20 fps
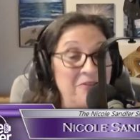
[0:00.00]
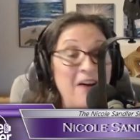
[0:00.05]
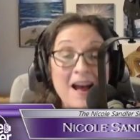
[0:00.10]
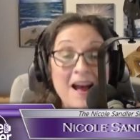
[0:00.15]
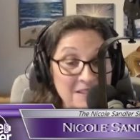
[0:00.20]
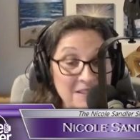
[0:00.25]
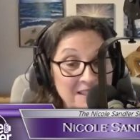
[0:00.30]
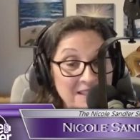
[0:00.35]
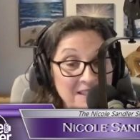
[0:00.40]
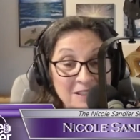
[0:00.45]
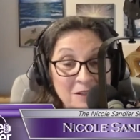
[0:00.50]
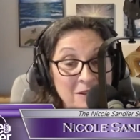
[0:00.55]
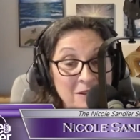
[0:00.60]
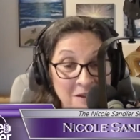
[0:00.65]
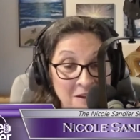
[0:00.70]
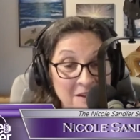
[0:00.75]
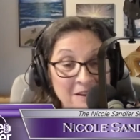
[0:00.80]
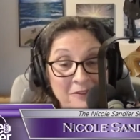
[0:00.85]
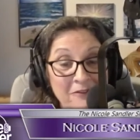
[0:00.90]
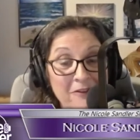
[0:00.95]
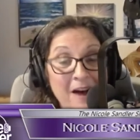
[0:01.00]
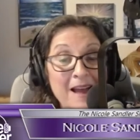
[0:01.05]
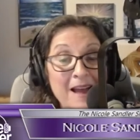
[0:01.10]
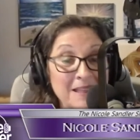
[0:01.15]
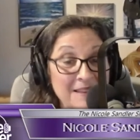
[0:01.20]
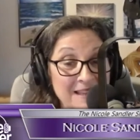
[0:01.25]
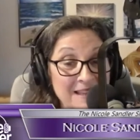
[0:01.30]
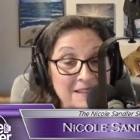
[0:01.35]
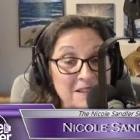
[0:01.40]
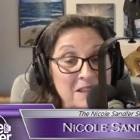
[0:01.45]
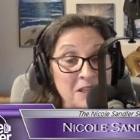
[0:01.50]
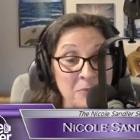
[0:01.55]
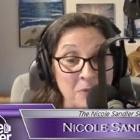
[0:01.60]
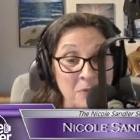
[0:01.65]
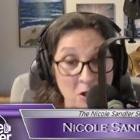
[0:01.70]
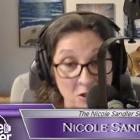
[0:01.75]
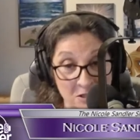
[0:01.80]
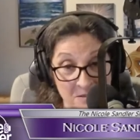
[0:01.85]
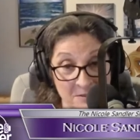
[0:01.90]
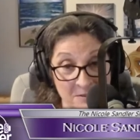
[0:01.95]
Viol the, uh, uh, violated the
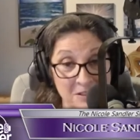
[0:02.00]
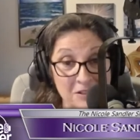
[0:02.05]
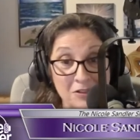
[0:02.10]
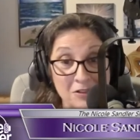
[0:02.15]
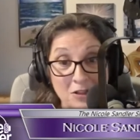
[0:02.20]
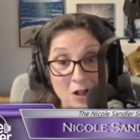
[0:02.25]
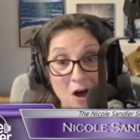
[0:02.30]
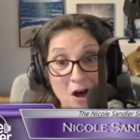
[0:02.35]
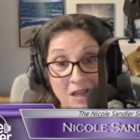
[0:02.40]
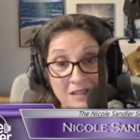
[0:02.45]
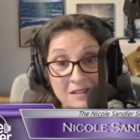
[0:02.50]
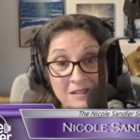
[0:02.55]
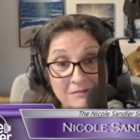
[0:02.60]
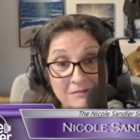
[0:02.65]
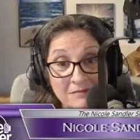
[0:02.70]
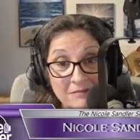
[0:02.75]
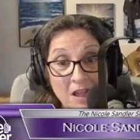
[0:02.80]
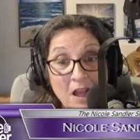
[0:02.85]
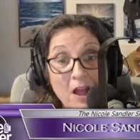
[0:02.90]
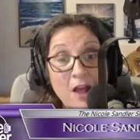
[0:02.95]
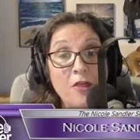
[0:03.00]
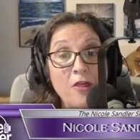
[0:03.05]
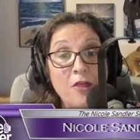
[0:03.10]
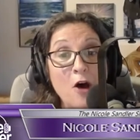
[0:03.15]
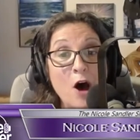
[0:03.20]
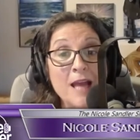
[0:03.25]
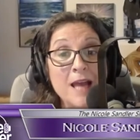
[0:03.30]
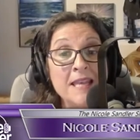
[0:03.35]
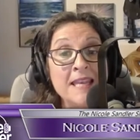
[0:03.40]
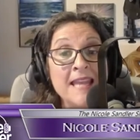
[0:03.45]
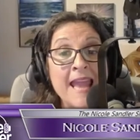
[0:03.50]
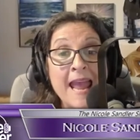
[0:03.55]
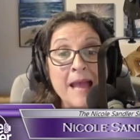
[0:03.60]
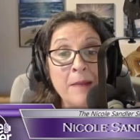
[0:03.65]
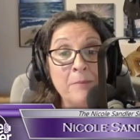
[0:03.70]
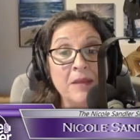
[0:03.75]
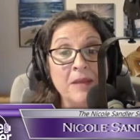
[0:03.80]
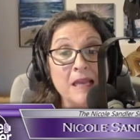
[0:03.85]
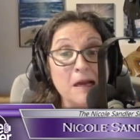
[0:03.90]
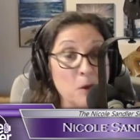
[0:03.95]
Emoluments Clause, thought
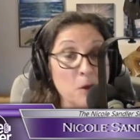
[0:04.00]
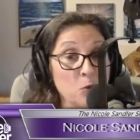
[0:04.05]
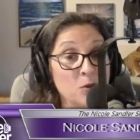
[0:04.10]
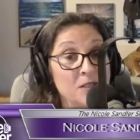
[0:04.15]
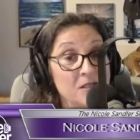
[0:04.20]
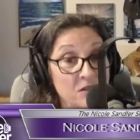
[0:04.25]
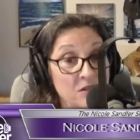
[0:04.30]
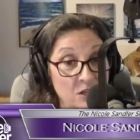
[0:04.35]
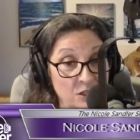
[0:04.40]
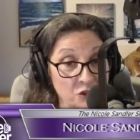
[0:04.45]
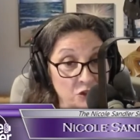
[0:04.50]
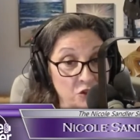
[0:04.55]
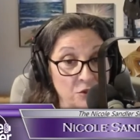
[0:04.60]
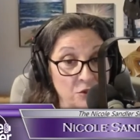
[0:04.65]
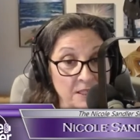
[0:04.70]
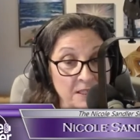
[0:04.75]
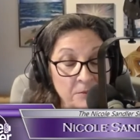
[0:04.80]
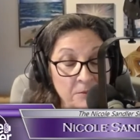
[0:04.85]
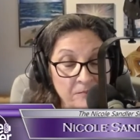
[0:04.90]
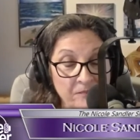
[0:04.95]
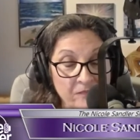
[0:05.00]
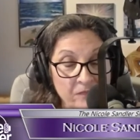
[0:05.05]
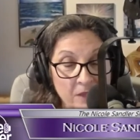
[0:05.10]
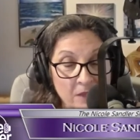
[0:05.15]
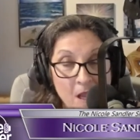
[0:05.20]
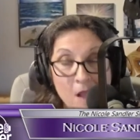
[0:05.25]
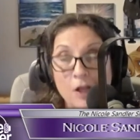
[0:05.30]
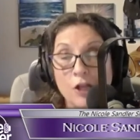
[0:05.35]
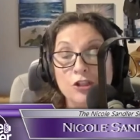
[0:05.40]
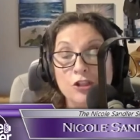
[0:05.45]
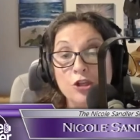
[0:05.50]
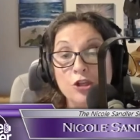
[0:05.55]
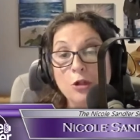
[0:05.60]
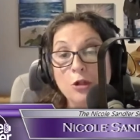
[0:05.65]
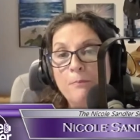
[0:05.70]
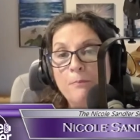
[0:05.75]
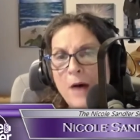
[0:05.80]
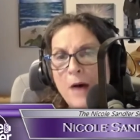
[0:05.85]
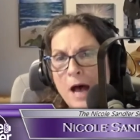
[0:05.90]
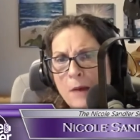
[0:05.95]
Nambia was a country,
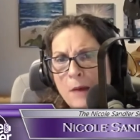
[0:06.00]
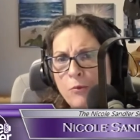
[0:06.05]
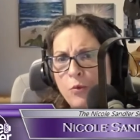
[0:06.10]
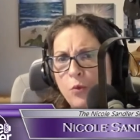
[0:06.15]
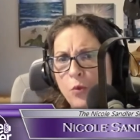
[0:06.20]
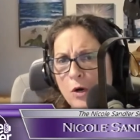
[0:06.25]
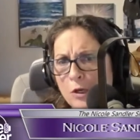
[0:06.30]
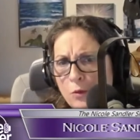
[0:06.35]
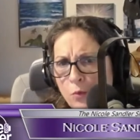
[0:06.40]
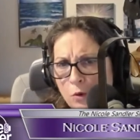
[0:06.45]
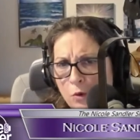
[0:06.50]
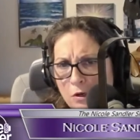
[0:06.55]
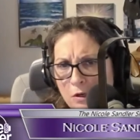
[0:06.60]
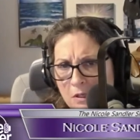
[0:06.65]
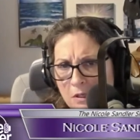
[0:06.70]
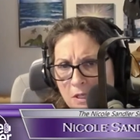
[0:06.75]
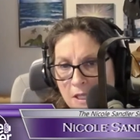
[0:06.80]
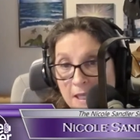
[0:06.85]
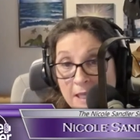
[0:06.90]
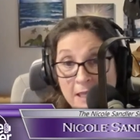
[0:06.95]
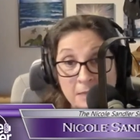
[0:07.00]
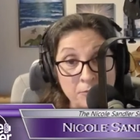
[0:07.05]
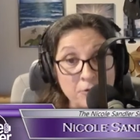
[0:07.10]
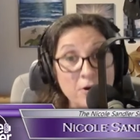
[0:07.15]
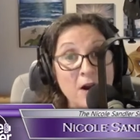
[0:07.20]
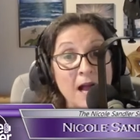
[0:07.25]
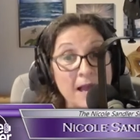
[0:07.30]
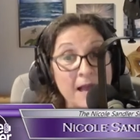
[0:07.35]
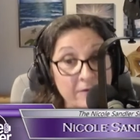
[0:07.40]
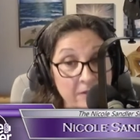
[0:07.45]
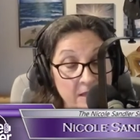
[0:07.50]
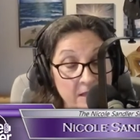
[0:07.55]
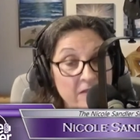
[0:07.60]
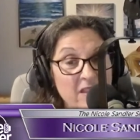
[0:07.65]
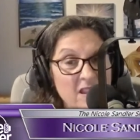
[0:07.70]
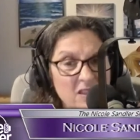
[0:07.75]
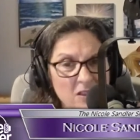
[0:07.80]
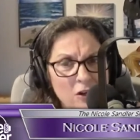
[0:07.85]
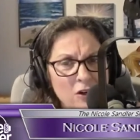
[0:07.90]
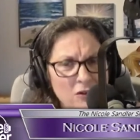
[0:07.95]
told Bob Woodward in
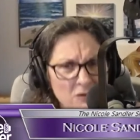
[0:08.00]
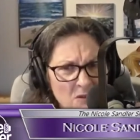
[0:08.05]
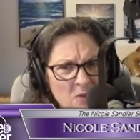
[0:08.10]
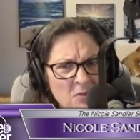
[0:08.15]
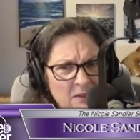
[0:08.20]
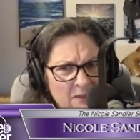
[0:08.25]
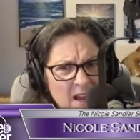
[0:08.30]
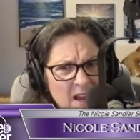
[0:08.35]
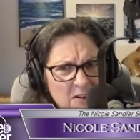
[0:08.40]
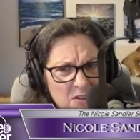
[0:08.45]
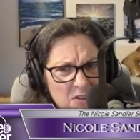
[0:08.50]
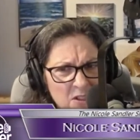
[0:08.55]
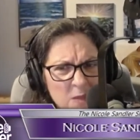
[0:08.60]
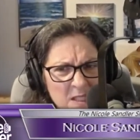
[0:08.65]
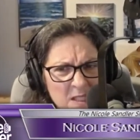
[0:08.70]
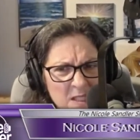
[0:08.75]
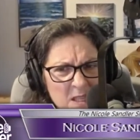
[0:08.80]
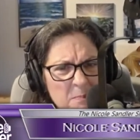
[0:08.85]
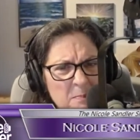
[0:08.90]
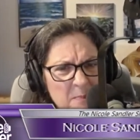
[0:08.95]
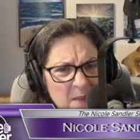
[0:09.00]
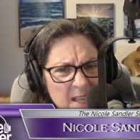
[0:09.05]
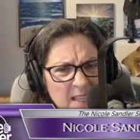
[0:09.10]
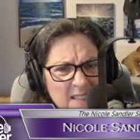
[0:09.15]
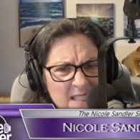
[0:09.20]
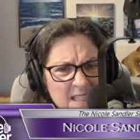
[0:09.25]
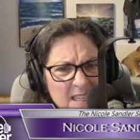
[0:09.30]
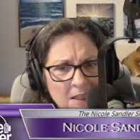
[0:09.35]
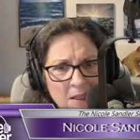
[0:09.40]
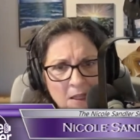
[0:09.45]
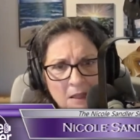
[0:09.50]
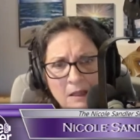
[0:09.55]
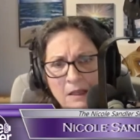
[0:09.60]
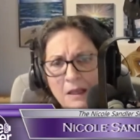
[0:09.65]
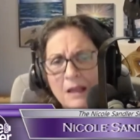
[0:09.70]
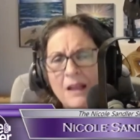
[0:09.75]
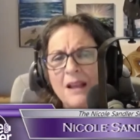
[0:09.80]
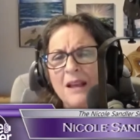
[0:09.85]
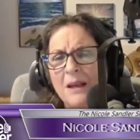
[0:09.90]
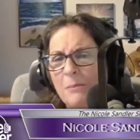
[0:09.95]
private that the coronavirus was a big deal,
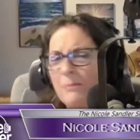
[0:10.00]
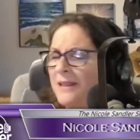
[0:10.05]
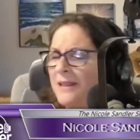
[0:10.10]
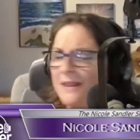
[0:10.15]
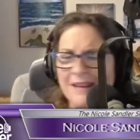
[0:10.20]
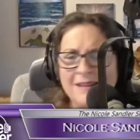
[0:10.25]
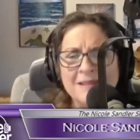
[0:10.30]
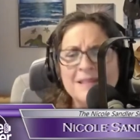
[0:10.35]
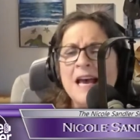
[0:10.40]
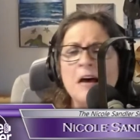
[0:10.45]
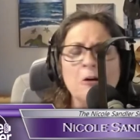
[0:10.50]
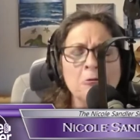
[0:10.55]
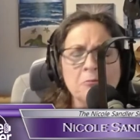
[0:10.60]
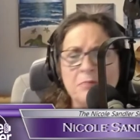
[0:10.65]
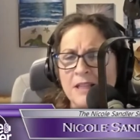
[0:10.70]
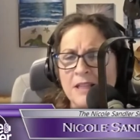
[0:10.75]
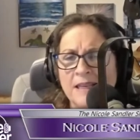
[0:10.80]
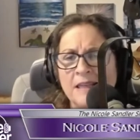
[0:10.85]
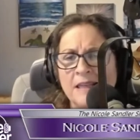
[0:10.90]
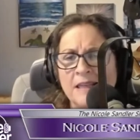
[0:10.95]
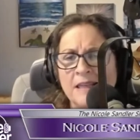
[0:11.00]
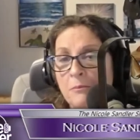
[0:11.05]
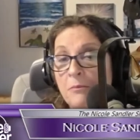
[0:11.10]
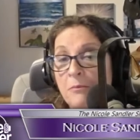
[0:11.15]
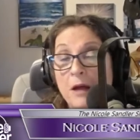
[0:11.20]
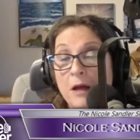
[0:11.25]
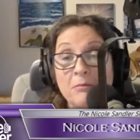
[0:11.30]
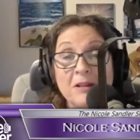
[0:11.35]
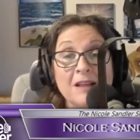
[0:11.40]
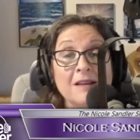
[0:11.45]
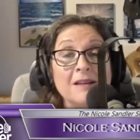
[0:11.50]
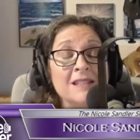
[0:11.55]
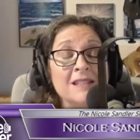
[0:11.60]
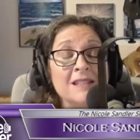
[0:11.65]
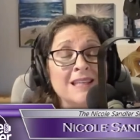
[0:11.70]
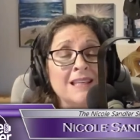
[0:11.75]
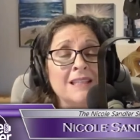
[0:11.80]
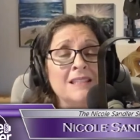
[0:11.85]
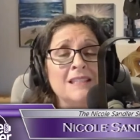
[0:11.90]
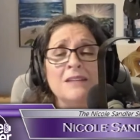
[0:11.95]
but then downplayed it in public
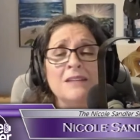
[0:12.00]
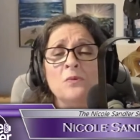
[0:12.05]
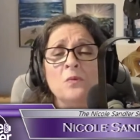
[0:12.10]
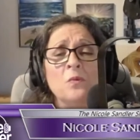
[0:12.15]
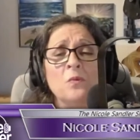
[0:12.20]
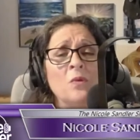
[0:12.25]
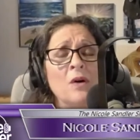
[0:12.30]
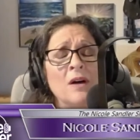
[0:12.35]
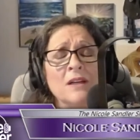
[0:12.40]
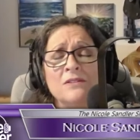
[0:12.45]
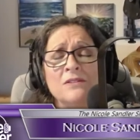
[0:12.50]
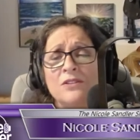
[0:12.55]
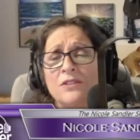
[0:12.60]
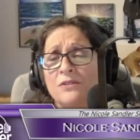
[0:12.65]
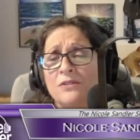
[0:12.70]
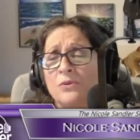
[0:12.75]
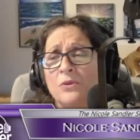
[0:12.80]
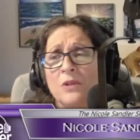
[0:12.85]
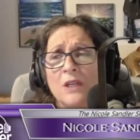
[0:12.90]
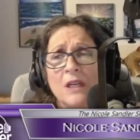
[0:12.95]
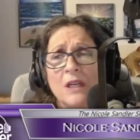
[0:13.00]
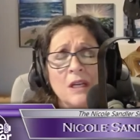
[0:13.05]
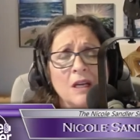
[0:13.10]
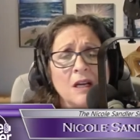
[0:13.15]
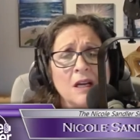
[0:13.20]
because he didn't want to.